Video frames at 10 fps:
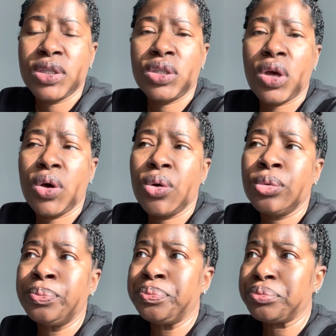
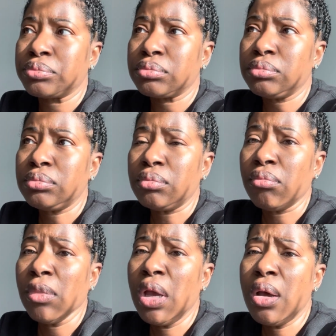So
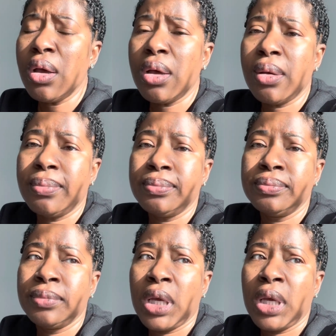um,